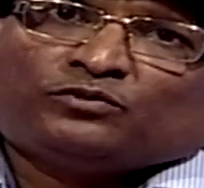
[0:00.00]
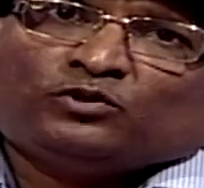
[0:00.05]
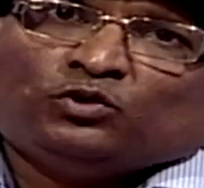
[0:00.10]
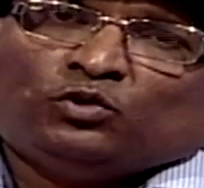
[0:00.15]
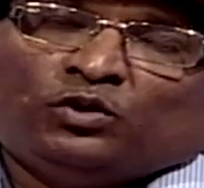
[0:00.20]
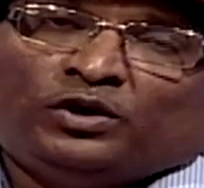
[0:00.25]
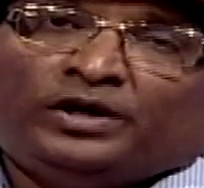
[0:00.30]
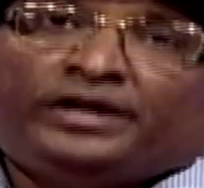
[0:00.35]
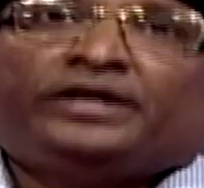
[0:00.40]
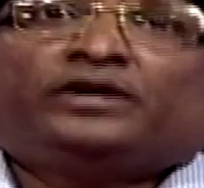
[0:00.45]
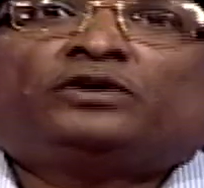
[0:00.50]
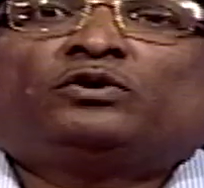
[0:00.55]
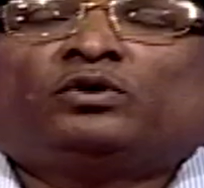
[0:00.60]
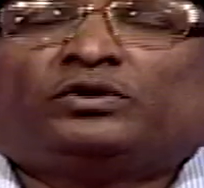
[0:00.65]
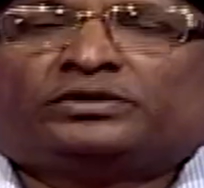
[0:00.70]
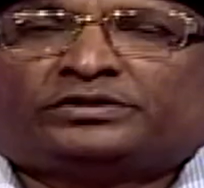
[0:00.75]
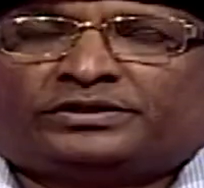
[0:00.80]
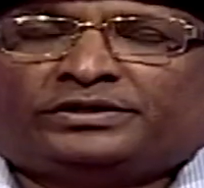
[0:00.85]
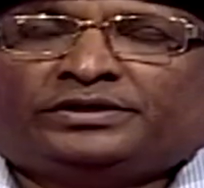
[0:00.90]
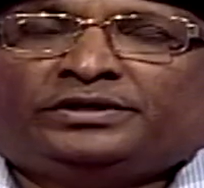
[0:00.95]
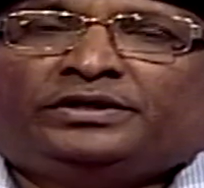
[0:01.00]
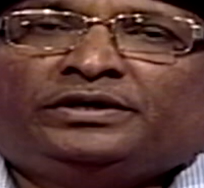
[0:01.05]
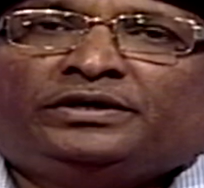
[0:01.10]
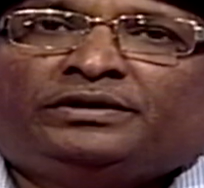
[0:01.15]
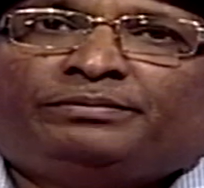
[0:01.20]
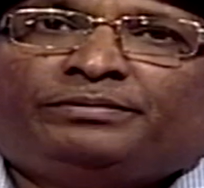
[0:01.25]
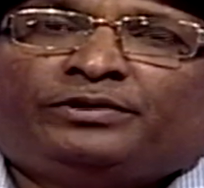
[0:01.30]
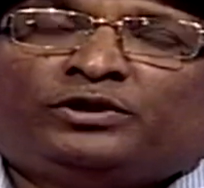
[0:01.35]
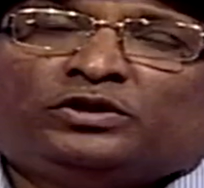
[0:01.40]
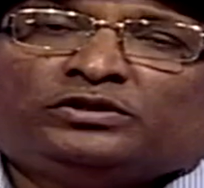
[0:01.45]
holding cost,
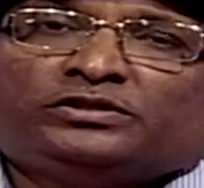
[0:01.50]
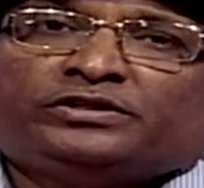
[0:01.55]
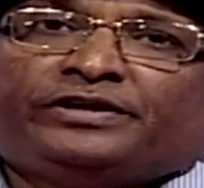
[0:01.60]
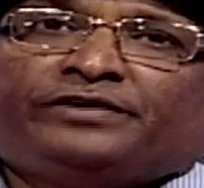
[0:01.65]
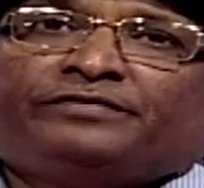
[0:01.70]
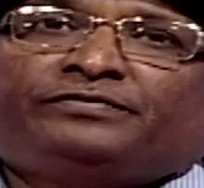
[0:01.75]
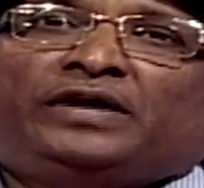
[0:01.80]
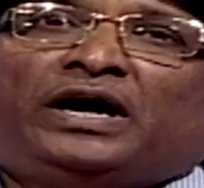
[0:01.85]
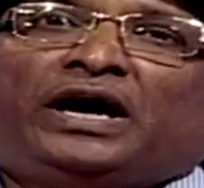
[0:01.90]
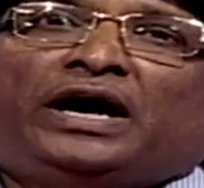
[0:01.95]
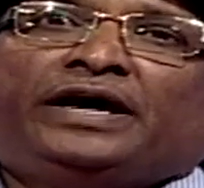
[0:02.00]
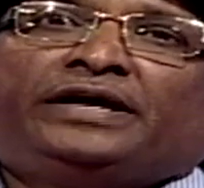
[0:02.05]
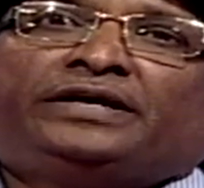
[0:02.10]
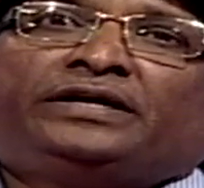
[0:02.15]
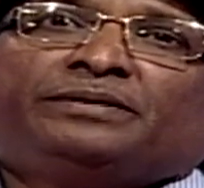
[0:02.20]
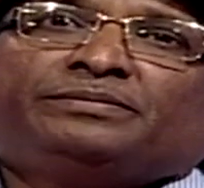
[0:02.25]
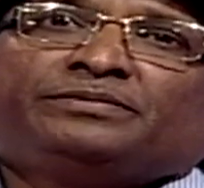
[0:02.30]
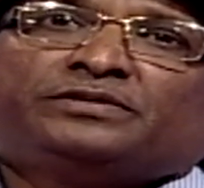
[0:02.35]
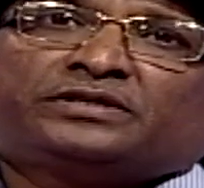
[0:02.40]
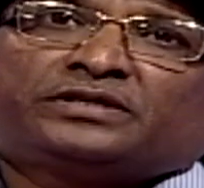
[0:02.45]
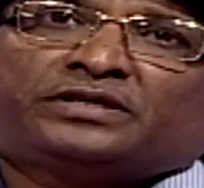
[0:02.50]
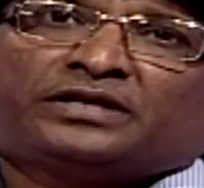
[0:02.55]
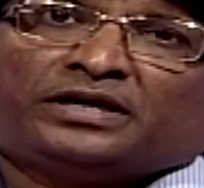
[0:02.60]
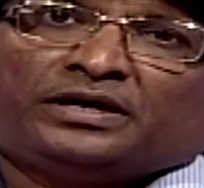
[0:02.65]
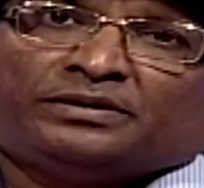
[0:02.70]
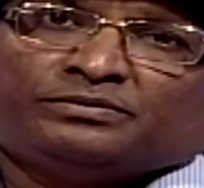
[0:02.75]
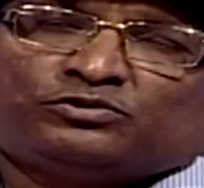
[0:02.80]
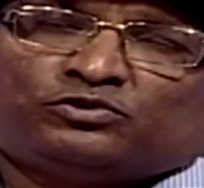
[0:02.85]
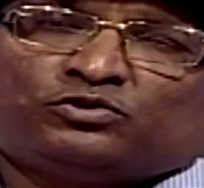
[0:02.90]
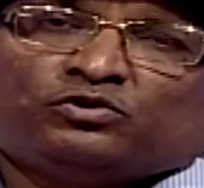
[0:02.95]
because if the items
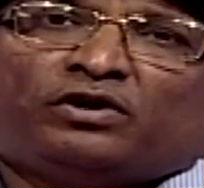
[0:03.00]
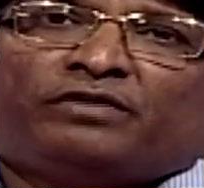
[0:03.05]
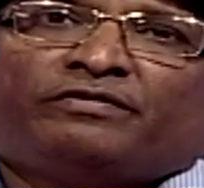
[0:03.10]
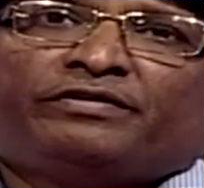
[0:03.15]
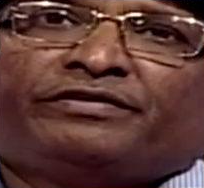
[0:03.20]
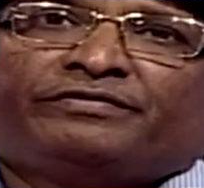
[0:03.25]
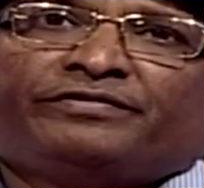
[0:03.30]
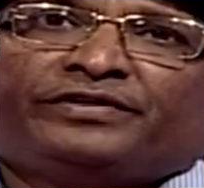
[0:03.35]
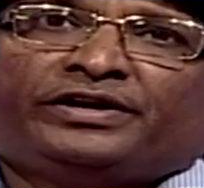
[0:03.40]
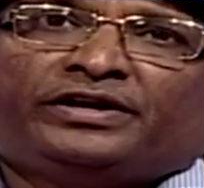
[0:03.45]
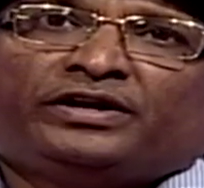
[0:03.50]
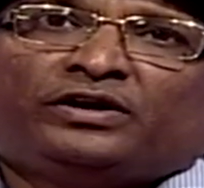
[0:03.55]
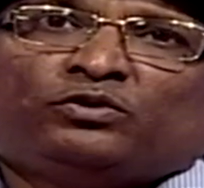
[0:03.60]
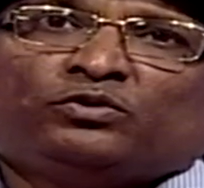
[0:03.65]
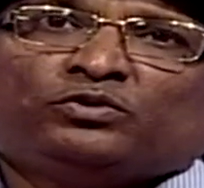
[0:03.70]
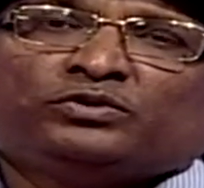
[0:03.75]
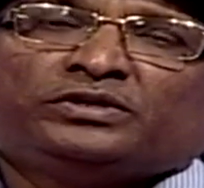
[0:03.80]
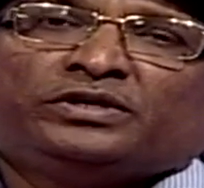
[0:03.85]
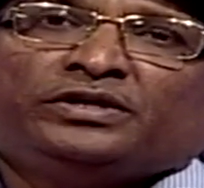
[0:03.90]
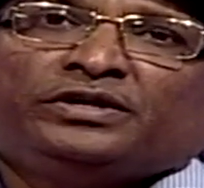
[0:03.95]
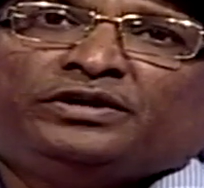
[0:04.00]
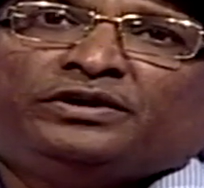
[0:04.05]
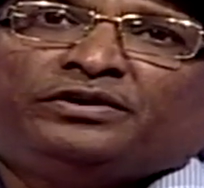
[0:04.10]
comes to our warehouse,